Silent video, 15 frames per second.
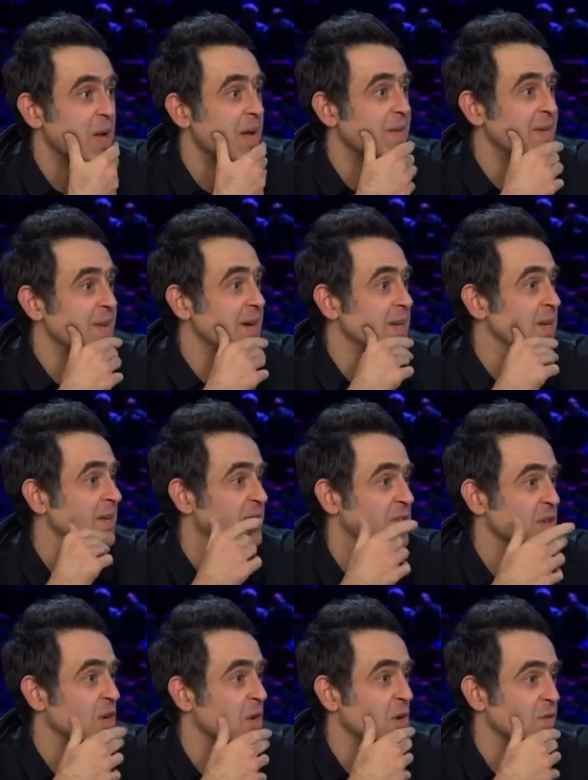heavy. I don't know if it's
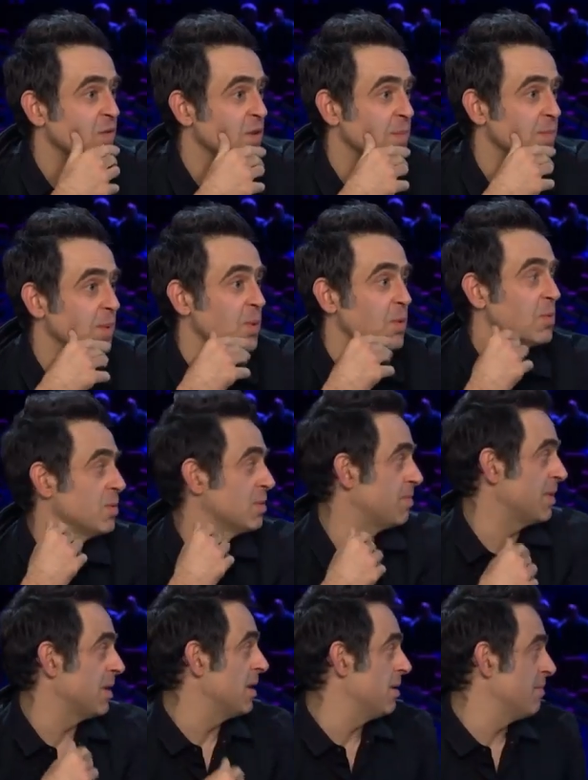the cloth or the balls,
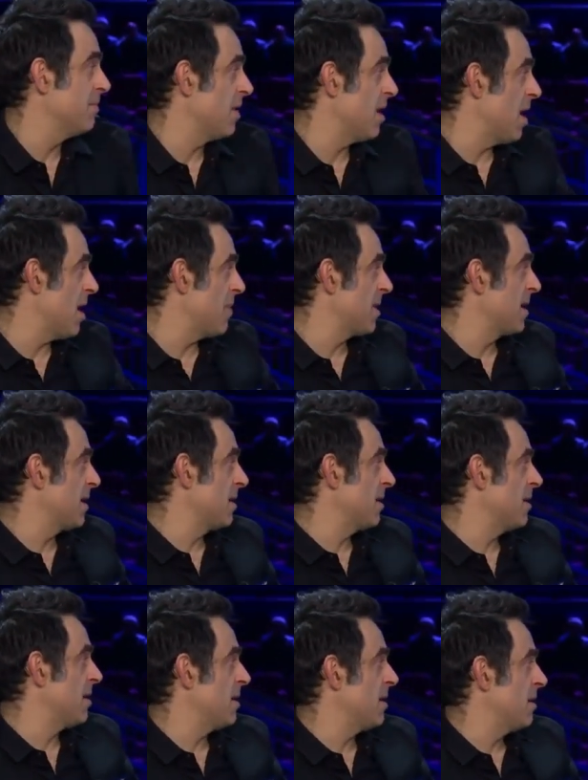but I
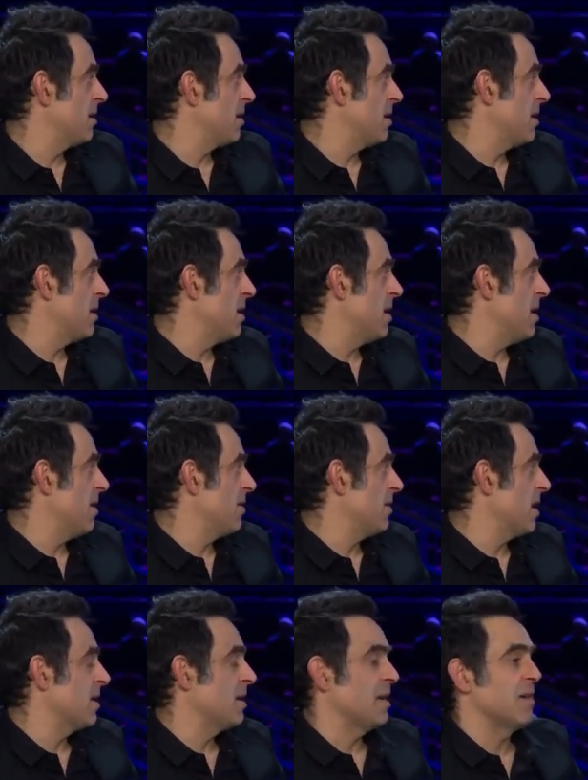mean,
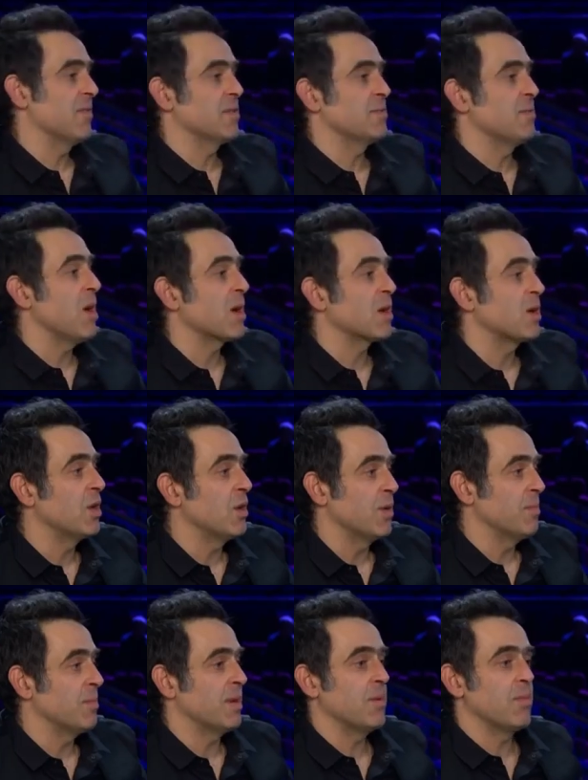I didn't know if it was my
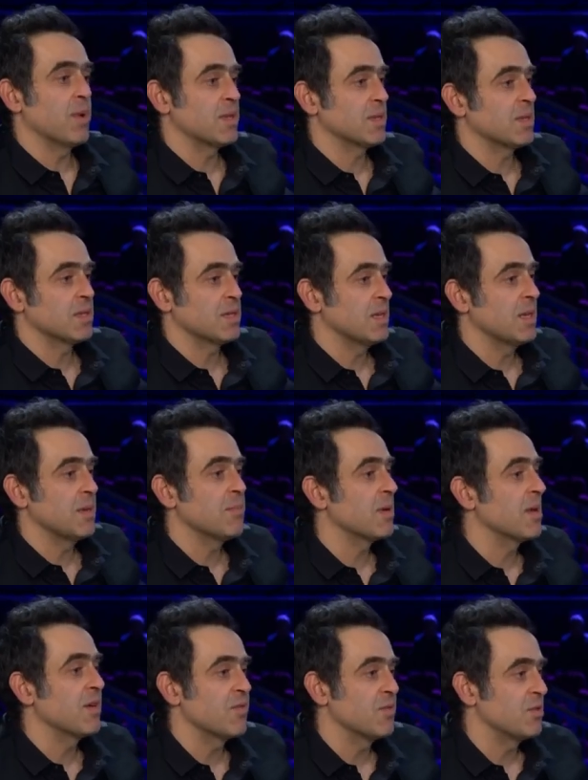cueing, but then once I see him
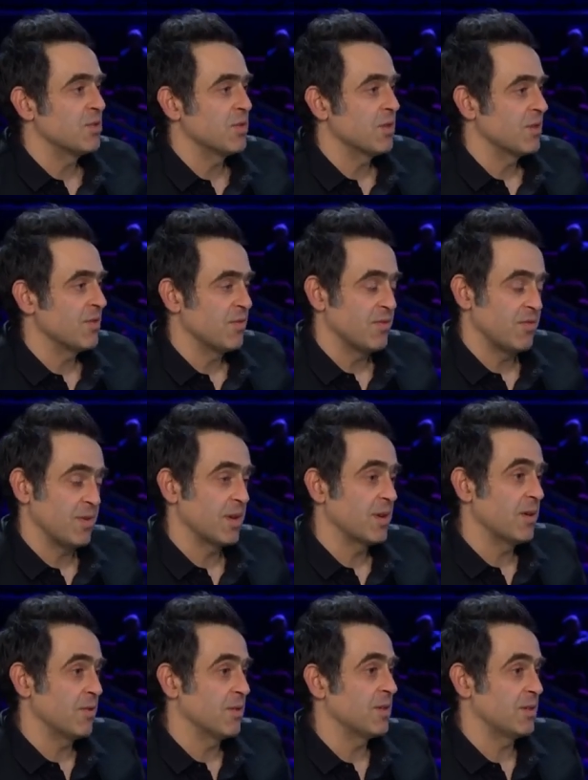play a few shots, I thought,
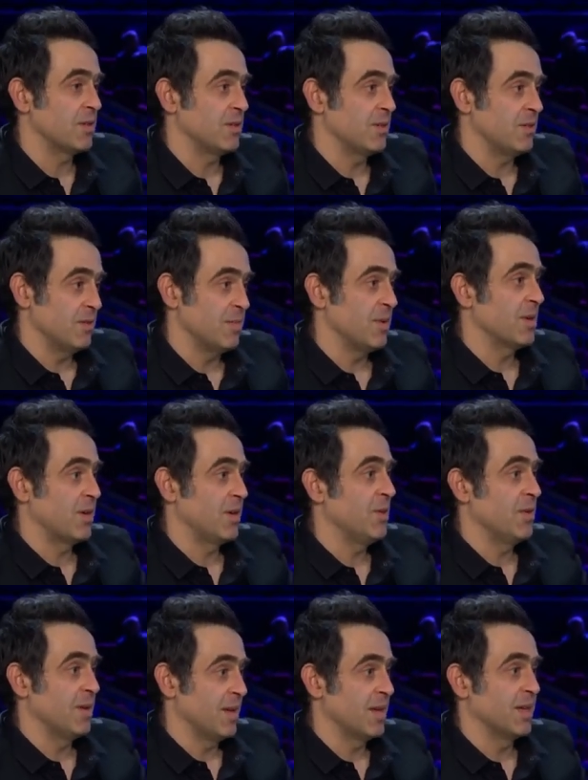thank God it's just not my
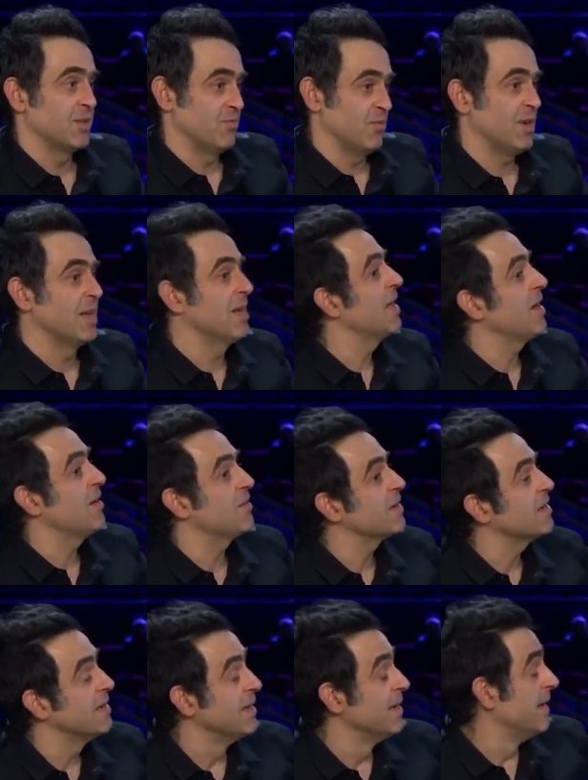cueing. It is really heavy.